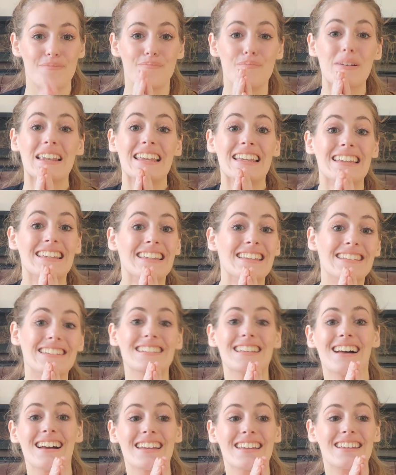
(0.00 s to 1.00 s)

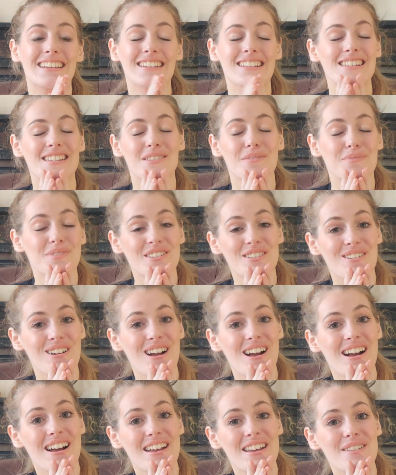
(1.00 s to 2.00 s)
Please like and
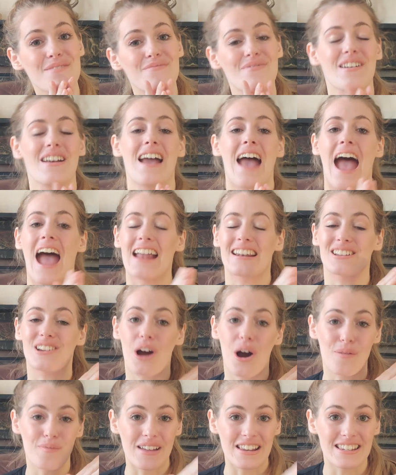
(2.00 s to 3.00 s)
subscribe and
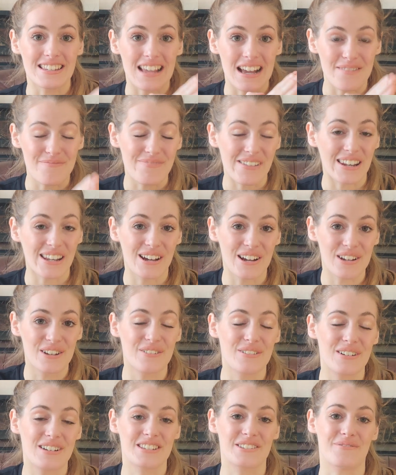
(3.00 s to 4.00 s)
comment down
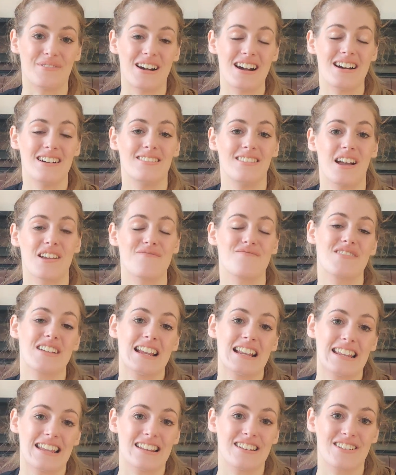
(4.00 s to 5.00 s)
below as well. I'm
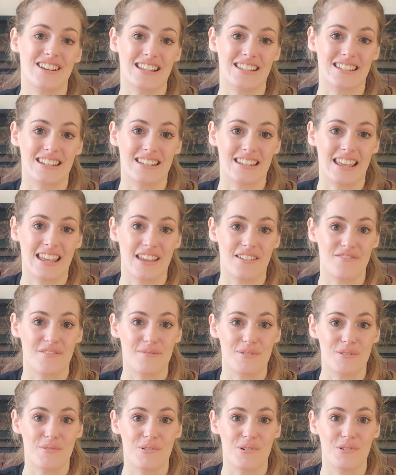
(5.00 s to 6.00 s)
really interested to hear
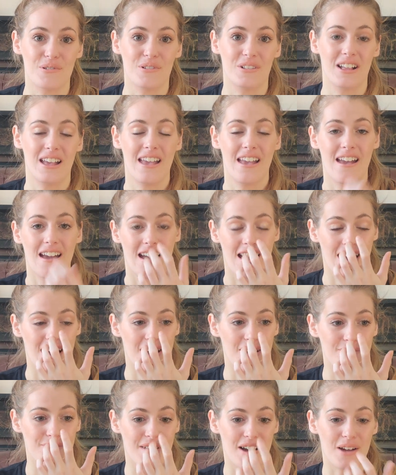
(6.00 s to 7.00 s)
from you all.
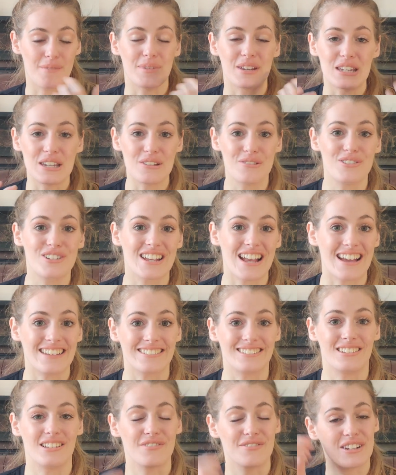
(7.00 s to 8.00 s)
I'm a new
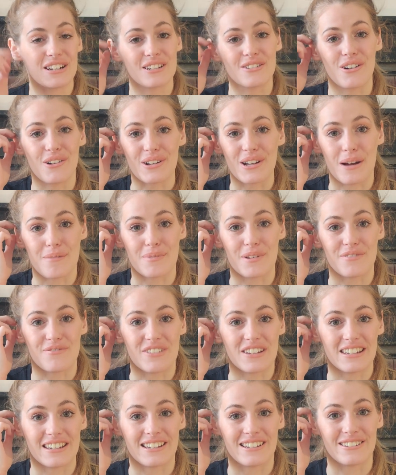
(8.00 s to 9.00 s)
channel, I've only got a couple of
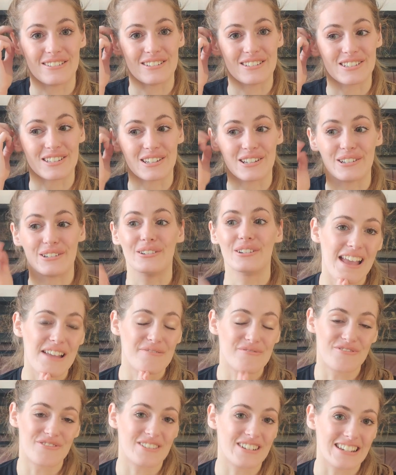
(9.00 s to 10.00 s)
videos, so
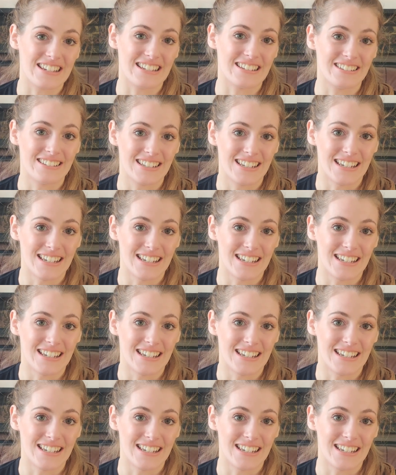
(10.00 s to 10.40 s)
every